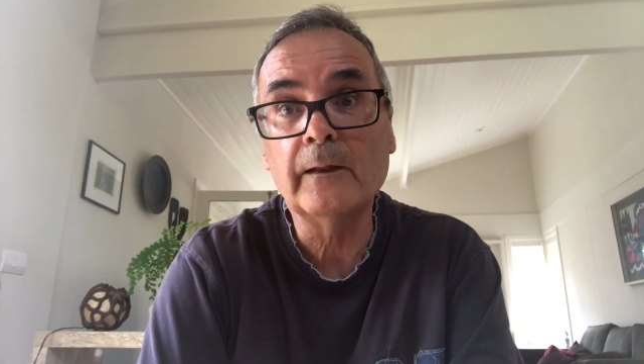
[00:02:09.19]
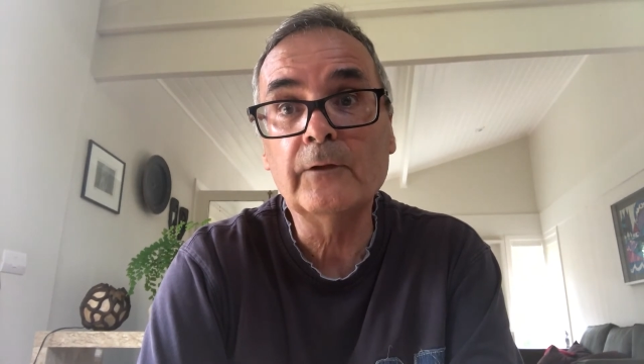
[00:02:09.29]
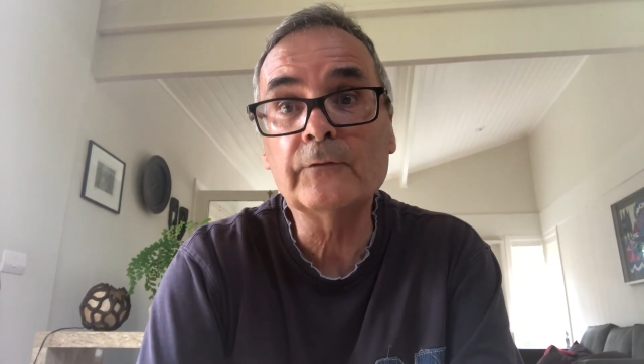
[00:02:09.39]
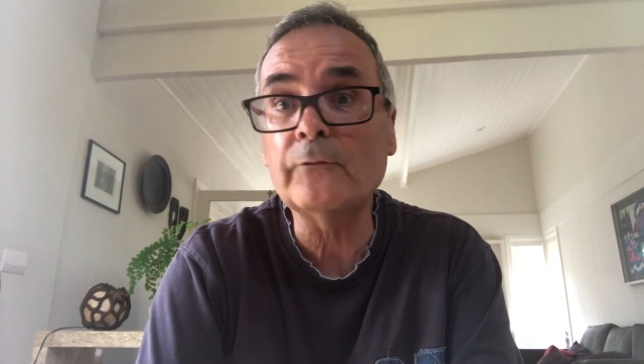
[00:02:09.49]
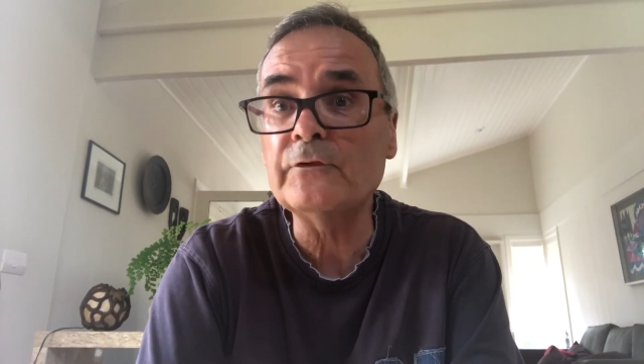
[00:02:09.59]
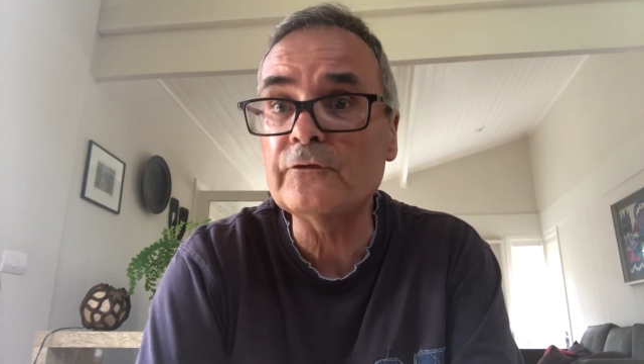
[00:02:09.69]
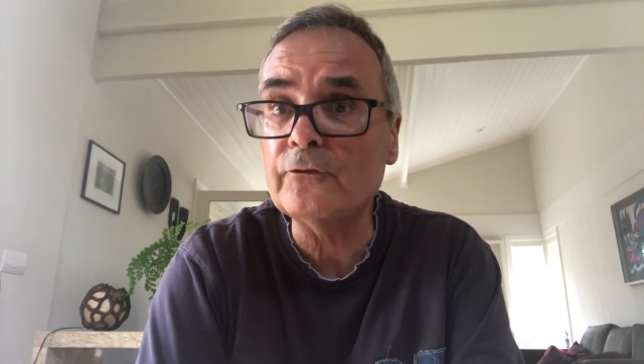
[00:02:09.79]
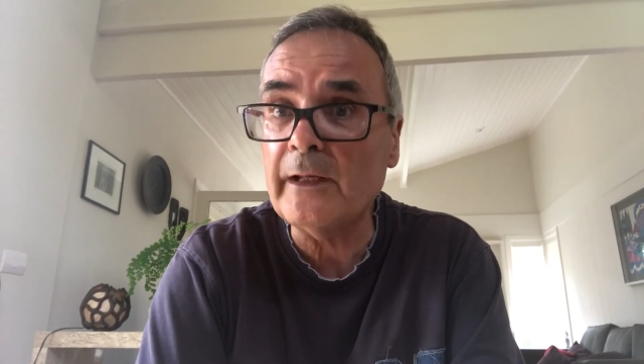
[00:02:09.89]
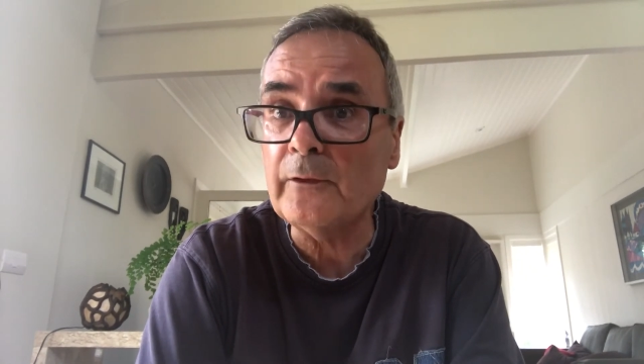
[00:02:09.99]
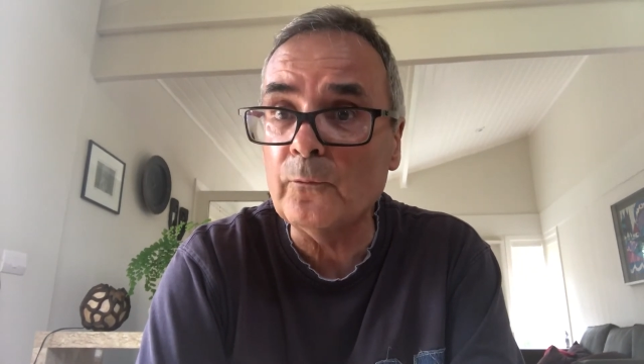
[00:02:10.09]
So
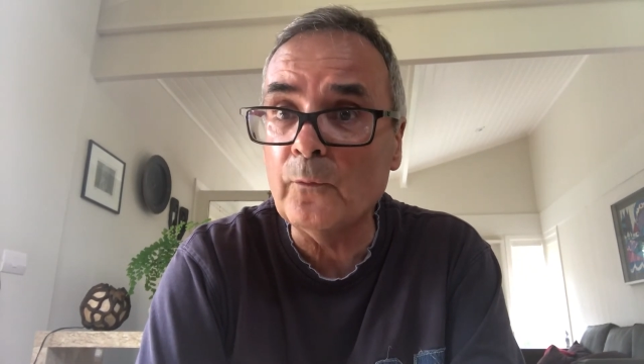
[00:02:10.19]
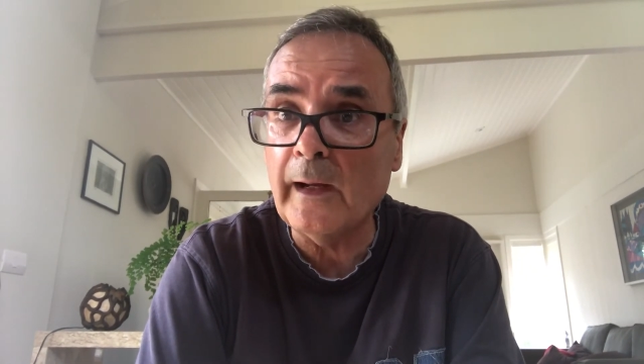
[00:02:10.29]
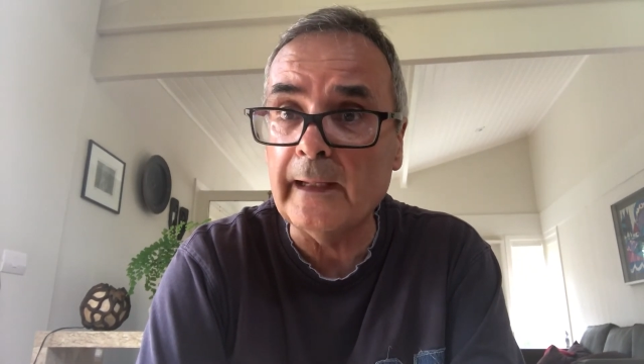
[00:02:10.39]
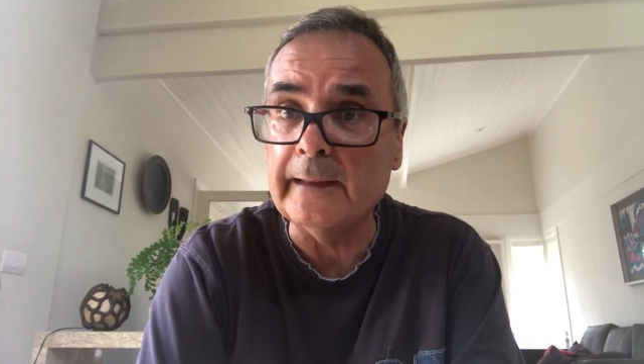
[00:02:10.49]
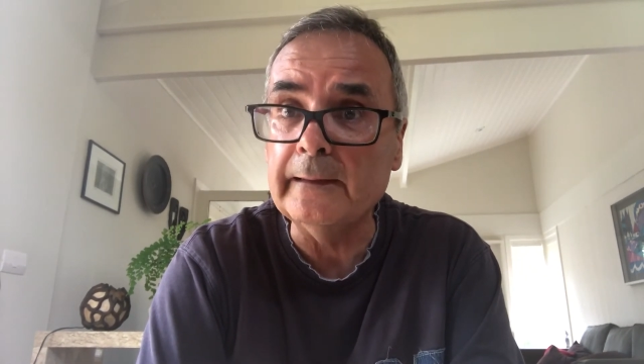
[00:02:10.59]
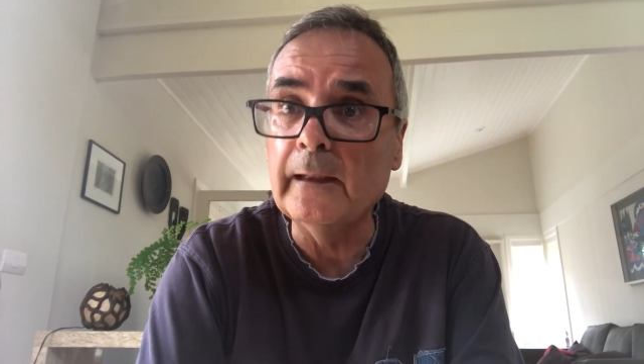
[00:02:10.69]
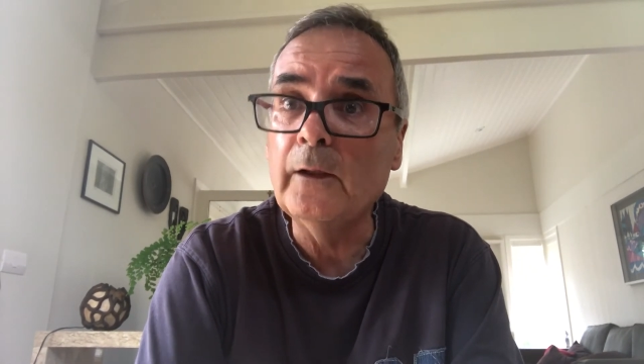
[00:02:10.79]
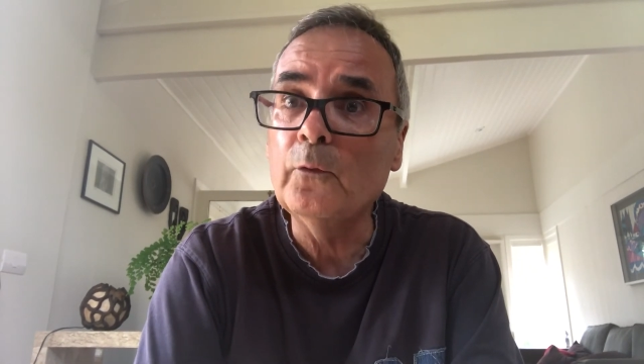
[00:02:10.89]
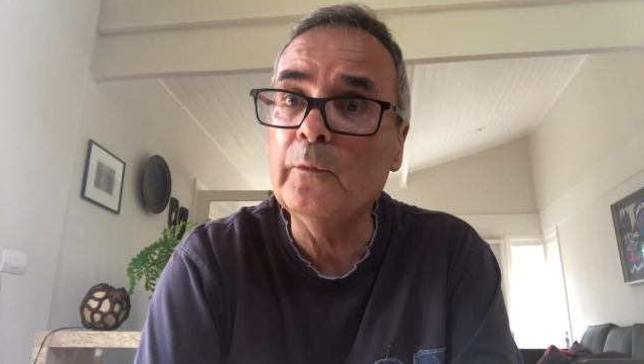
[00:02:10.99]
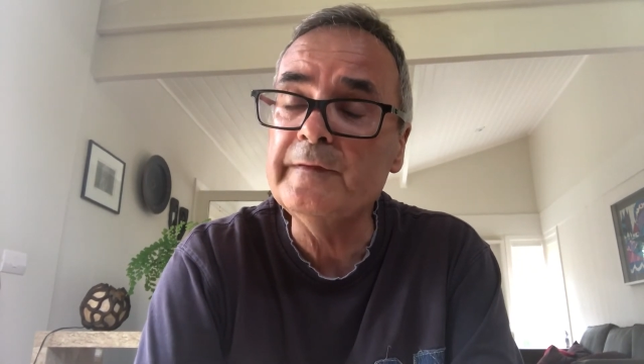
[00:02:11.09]
straight away,
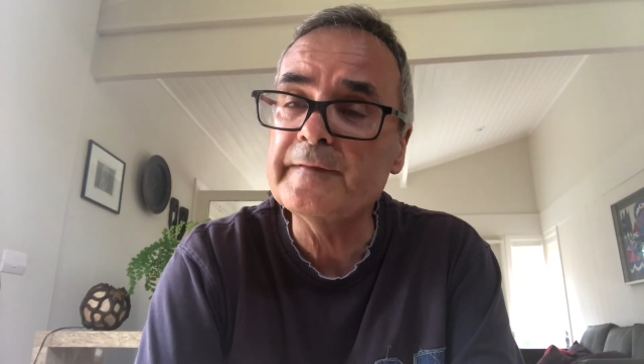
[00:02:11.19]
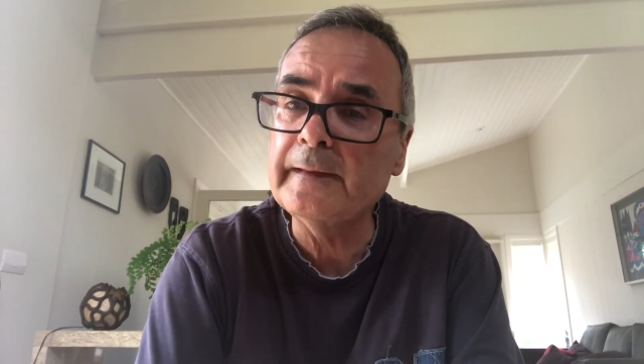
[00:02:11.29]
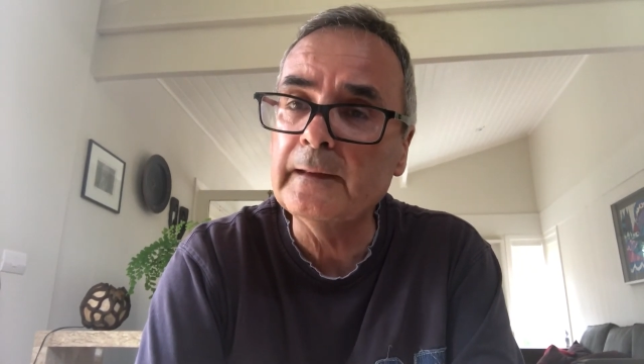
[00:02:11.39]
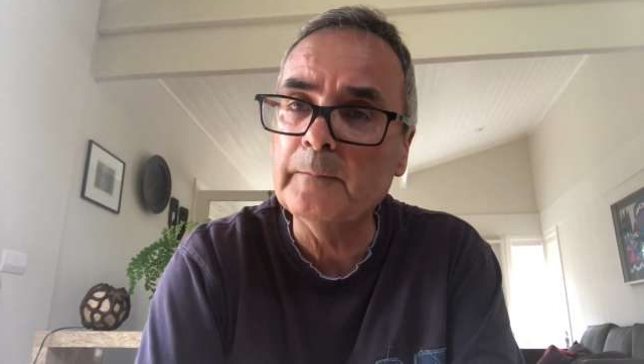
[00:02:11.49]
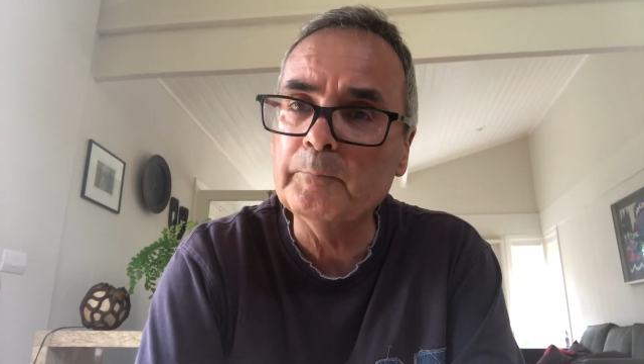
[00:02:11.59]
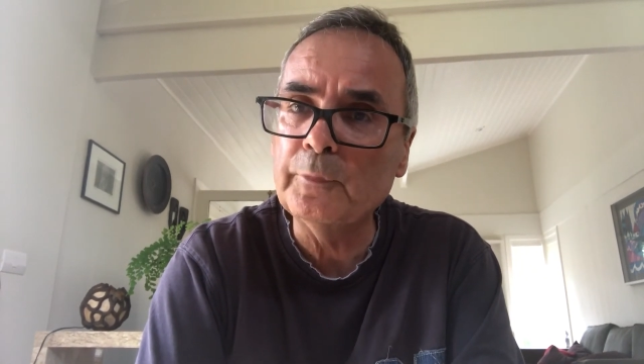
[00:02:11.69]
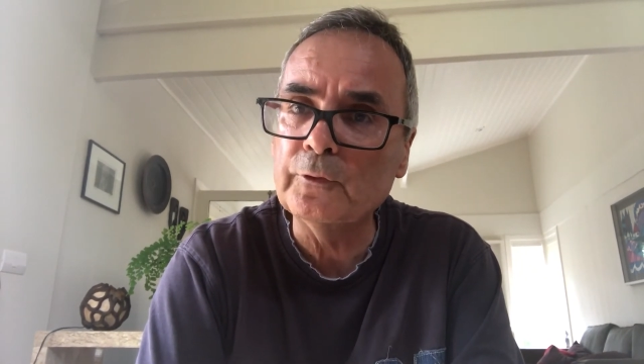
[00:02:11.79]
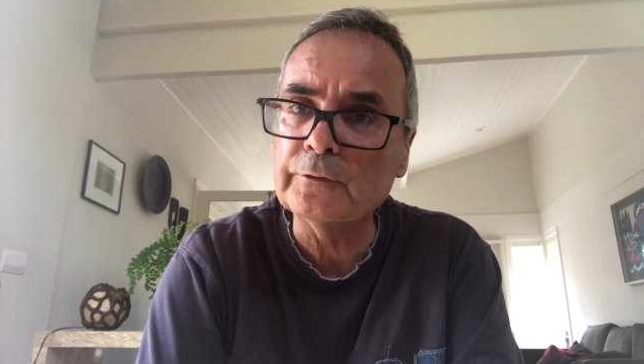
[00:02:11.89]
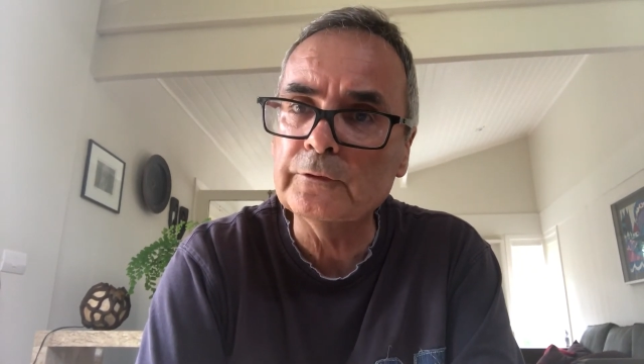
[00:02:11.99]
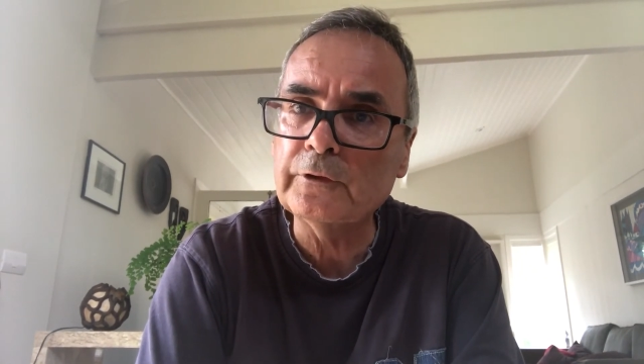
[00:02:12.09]
we see an
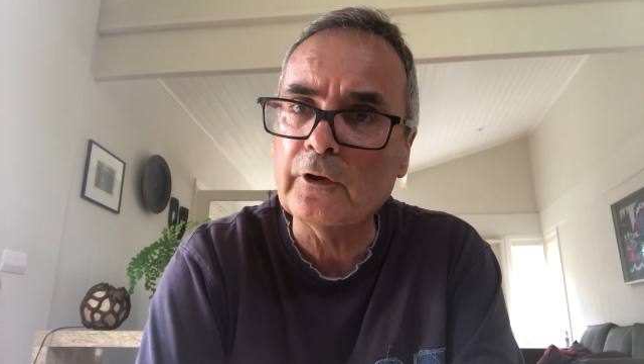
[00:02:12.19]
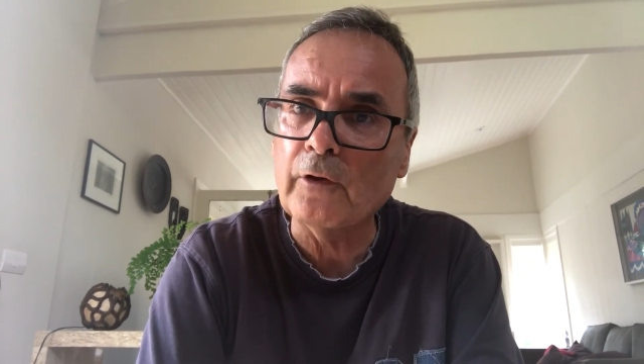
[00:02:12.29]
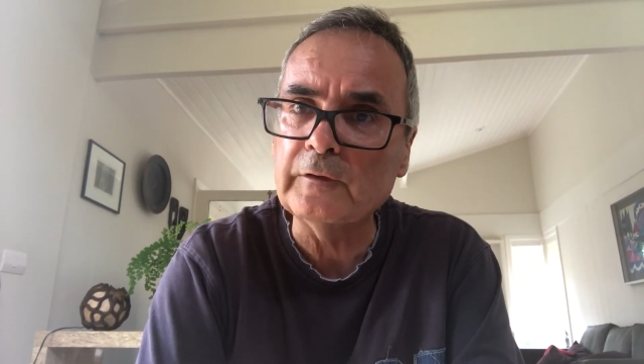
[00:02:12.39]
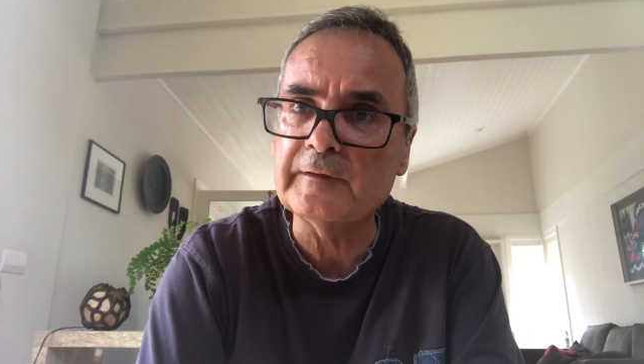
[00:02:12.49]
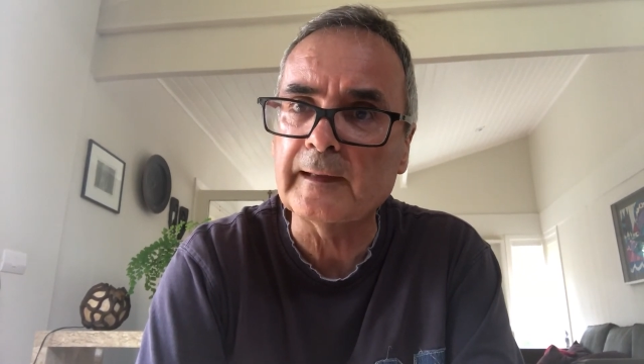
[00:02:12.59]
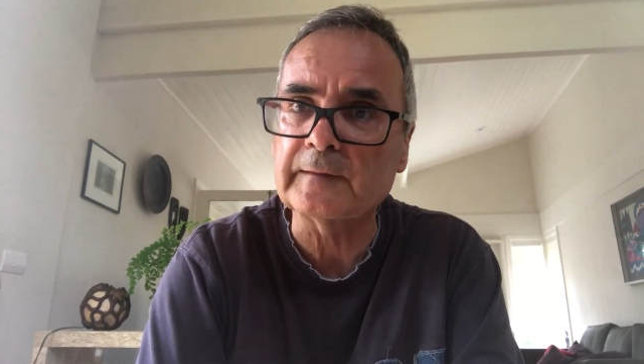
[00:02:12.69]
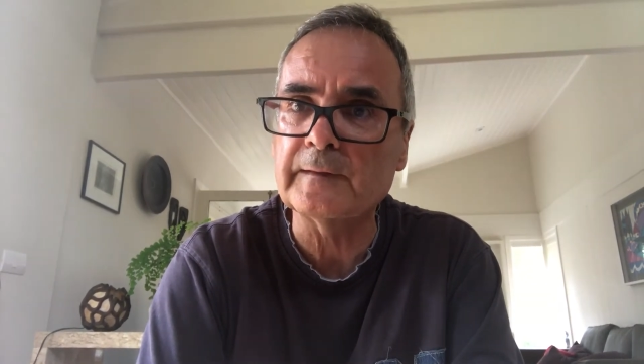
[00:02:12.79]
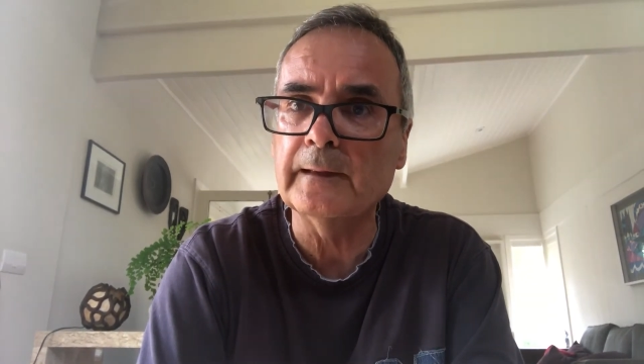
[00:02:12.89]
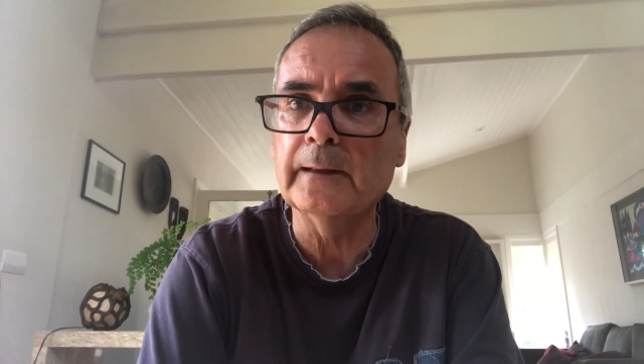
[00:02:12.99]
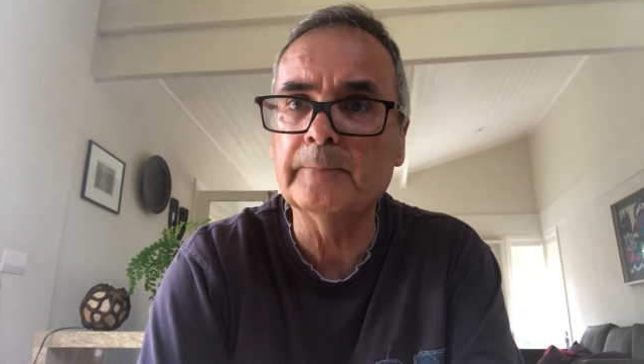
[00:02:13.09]
important context
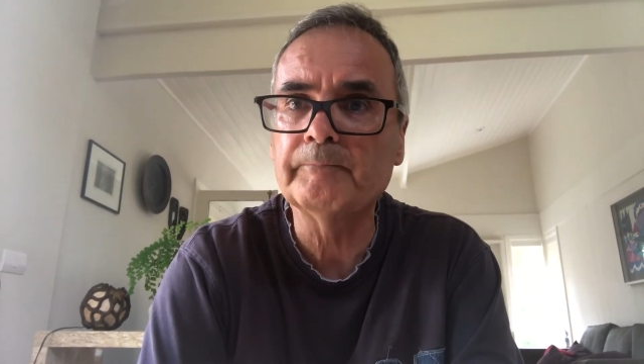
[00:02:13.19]
there.